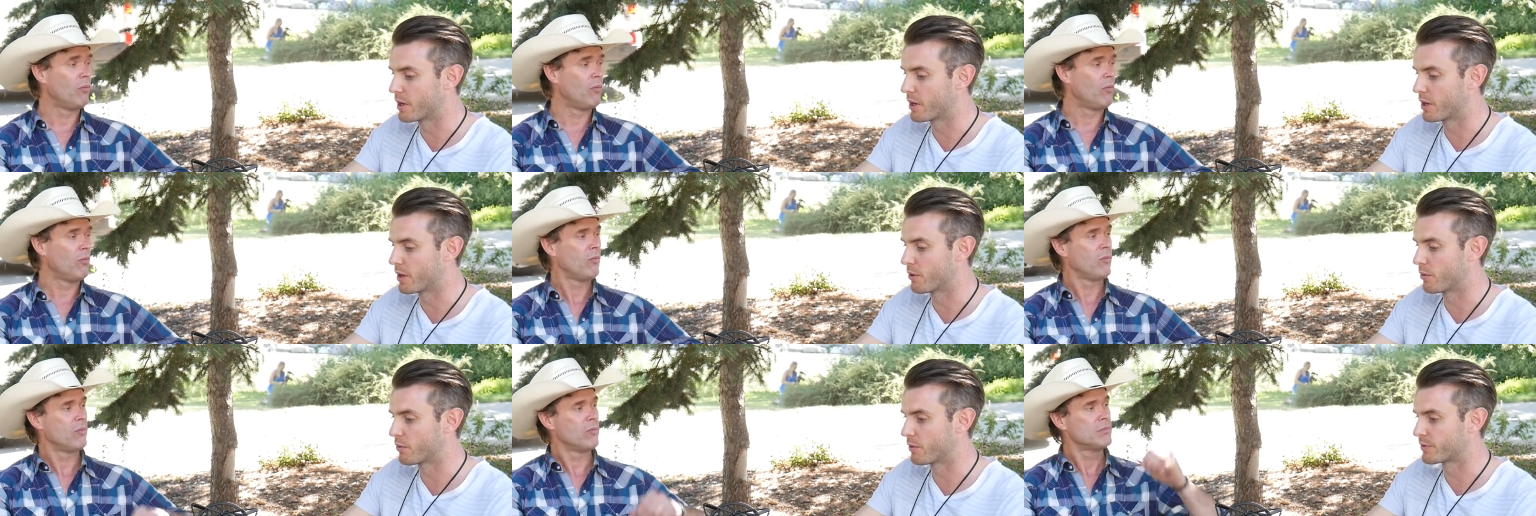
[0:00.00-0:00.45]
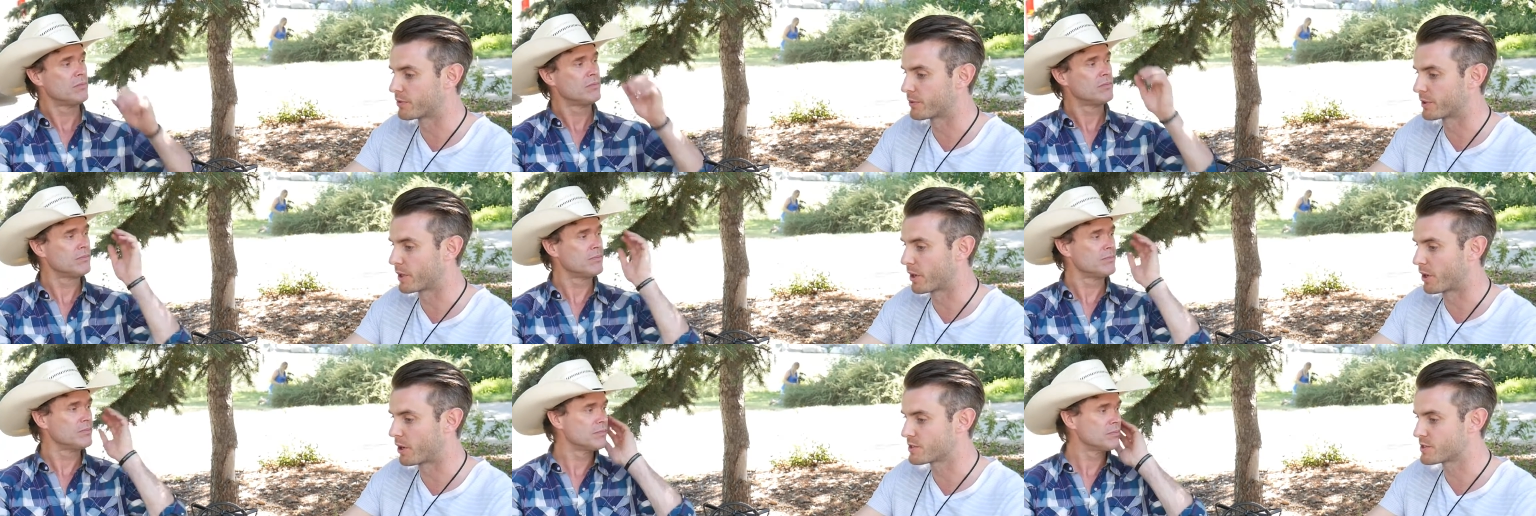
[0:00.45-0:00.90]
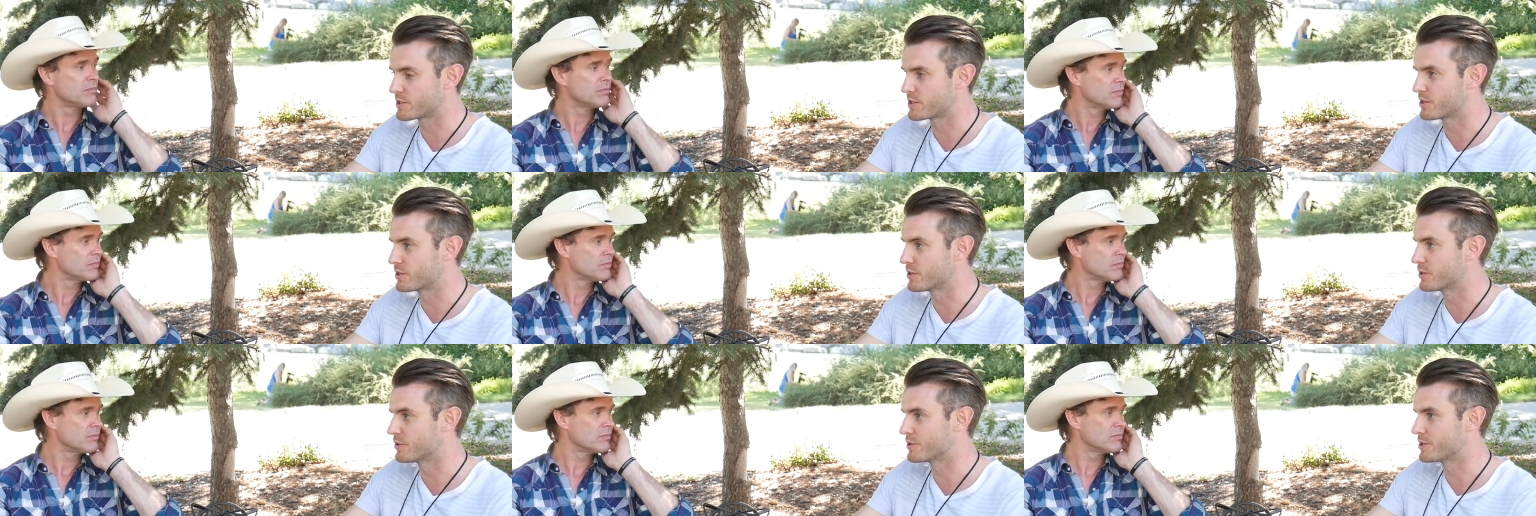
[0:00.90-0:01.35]
Speaker 1: uh, with regards
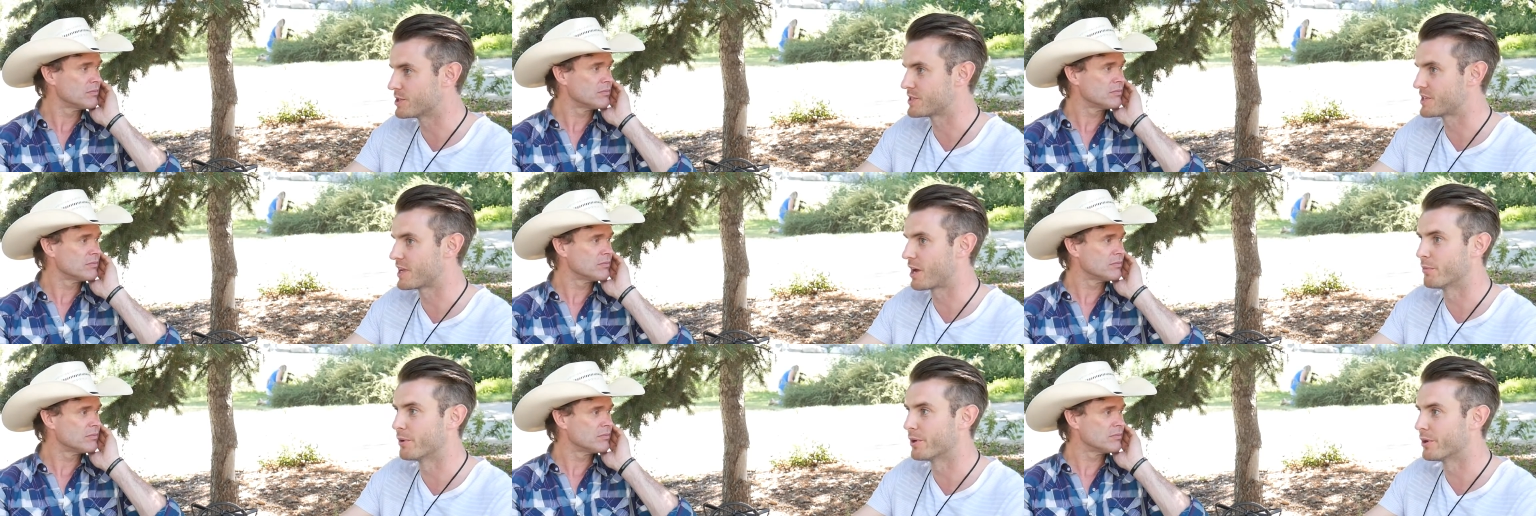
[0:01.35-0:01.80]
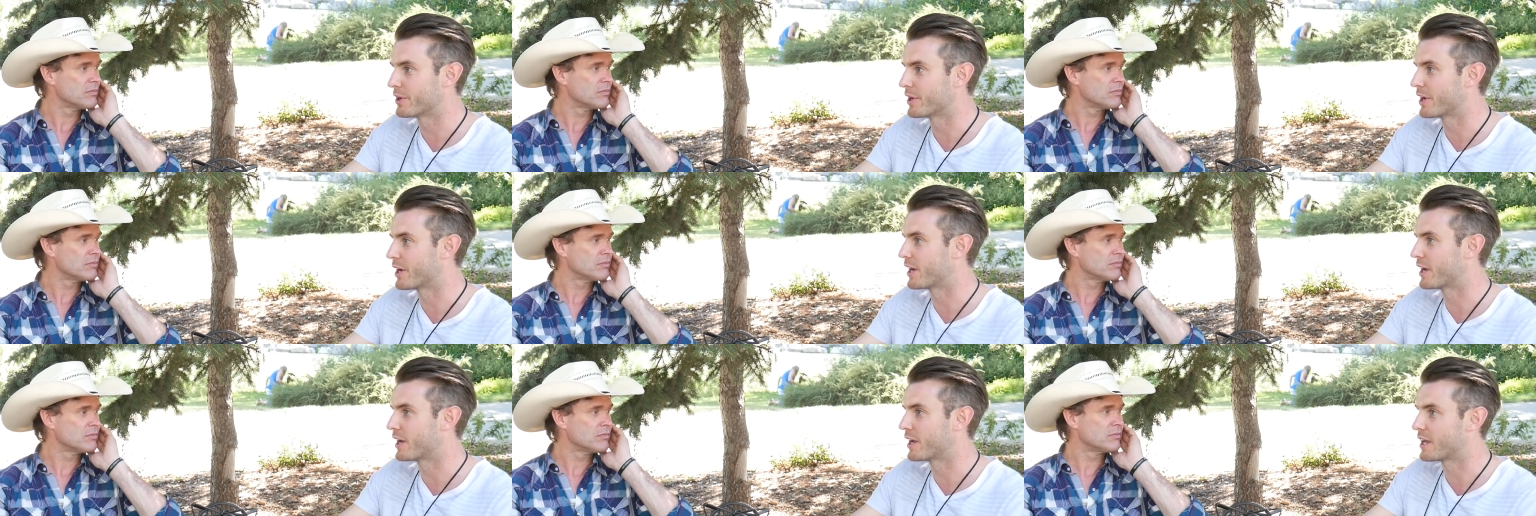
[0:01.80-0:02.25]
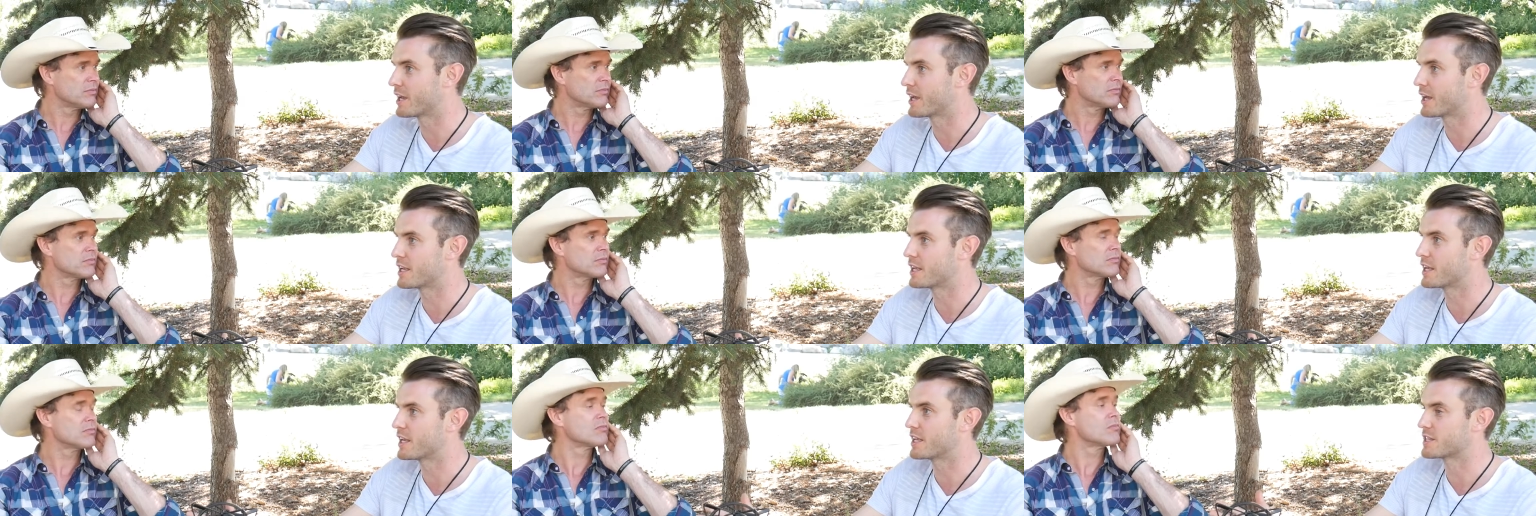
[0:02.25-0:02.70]
to just
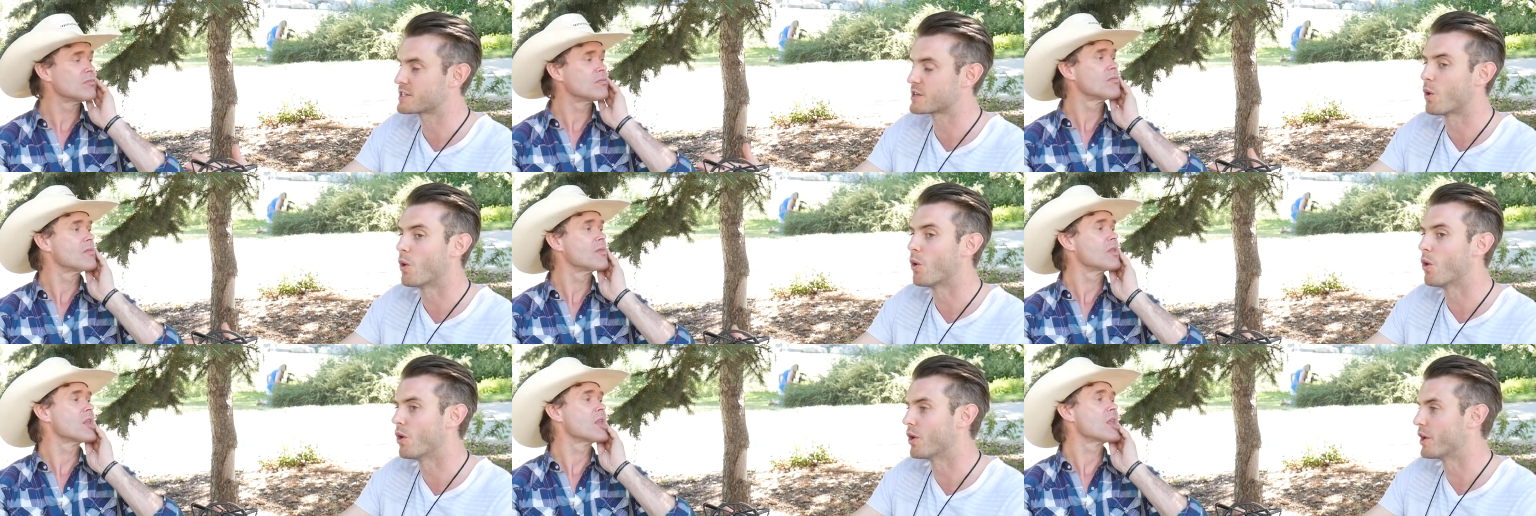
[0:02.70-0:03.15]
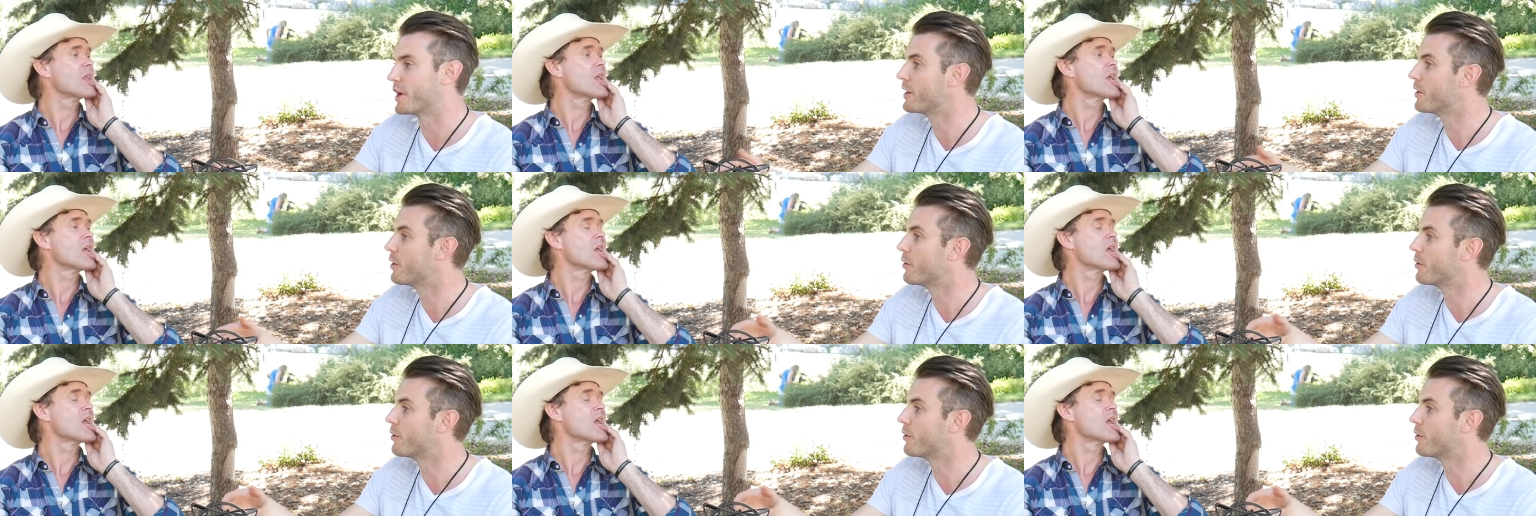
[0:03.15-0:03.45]
Alberta as a whole, and I